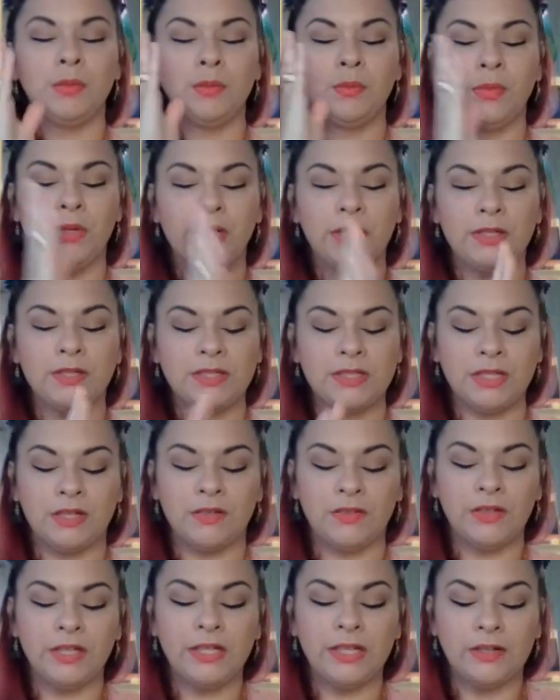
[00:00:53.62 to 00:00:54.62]
Bring
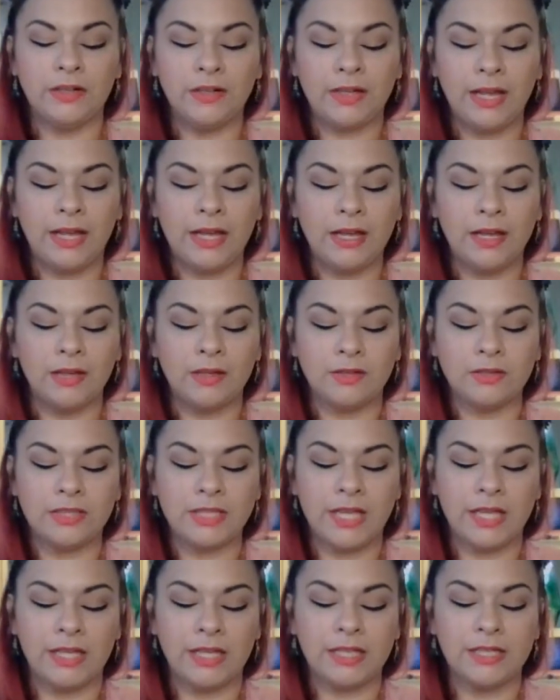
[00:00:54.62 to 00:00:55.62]
yourself here now,
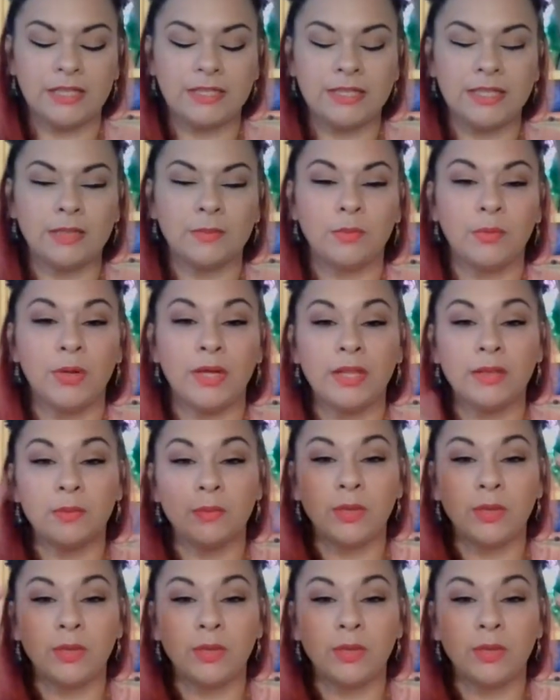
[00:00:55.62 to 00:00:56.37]
taking a deep breath.